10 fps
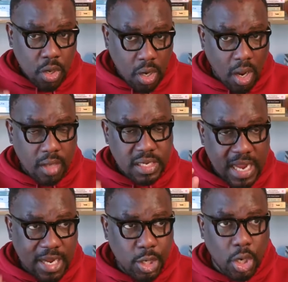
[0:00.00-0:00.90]
Cut
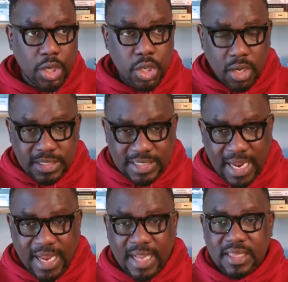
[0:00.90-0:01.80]
down on your
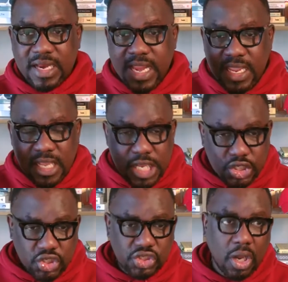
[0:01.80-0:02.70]
dietary
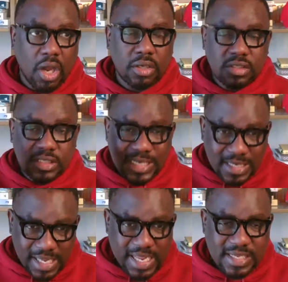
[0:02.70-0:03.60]
salt
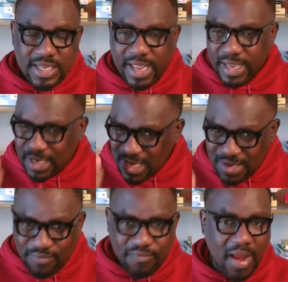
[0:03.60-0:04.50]
intake.
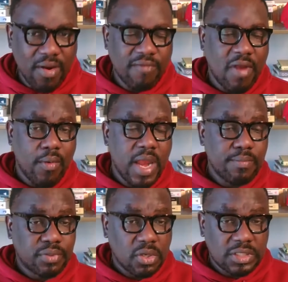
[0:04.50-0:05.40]
Very, very
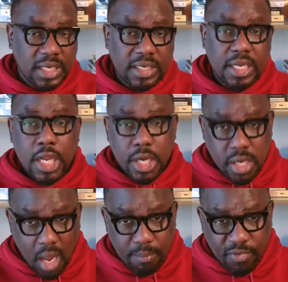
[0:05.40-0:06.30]
important.
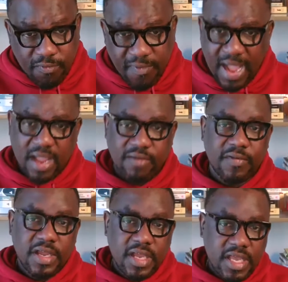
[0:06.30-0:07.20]
Number five,
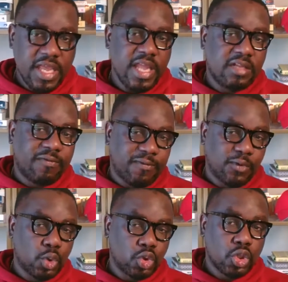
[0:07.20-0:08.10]
eat
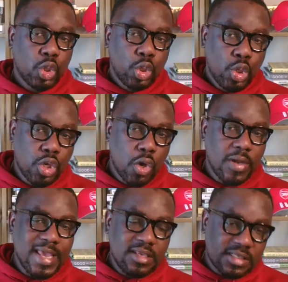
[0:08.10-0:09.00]
food
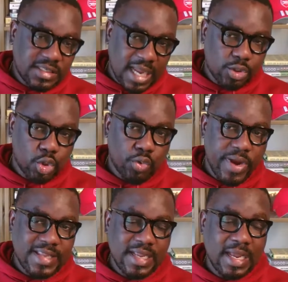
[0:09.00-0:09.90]
low in
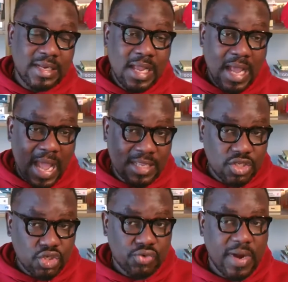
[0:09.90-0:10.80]
saturated and
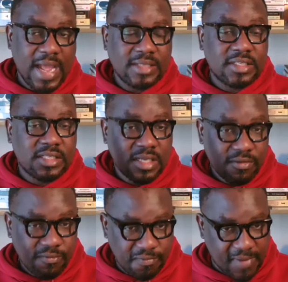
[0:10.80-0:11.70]
trans
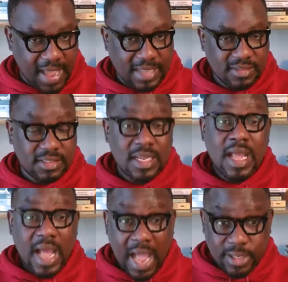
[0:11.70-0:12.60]
fats
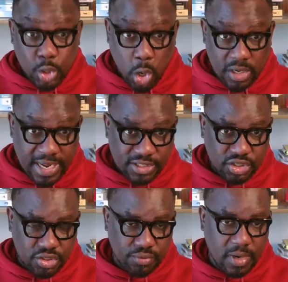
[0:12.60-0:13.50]
and
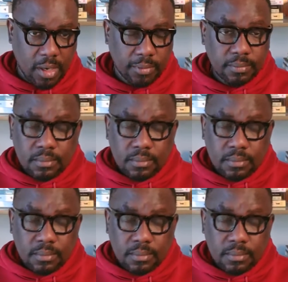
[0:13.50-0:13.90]
cholesterol.